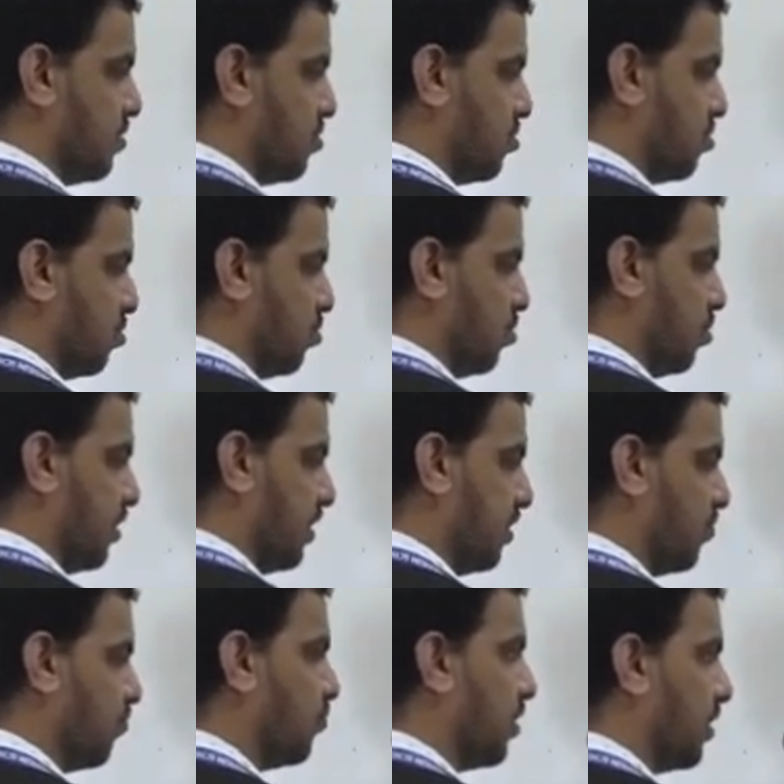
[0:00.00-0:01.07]
So
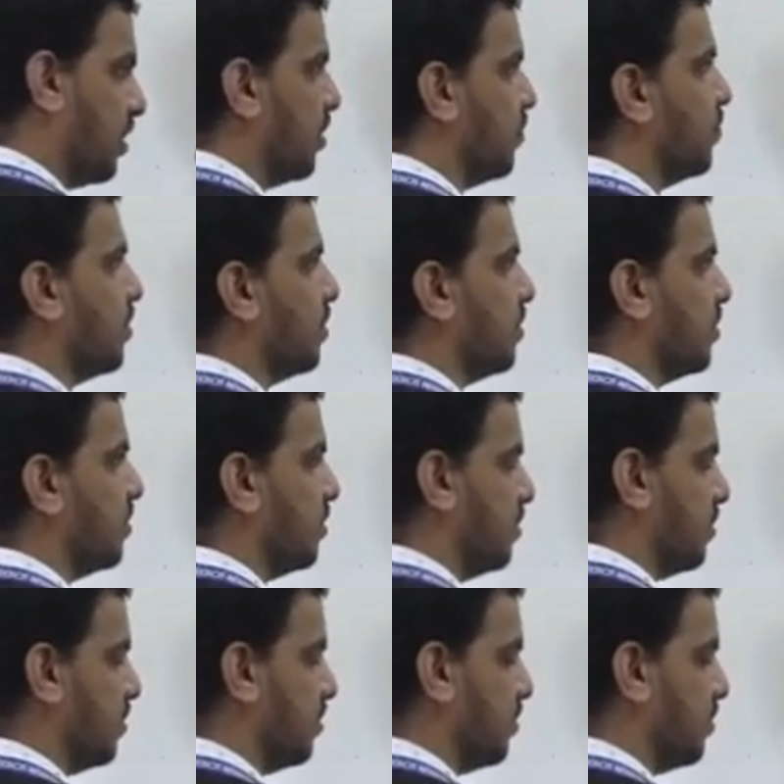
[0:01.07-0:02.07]
in 1 hour,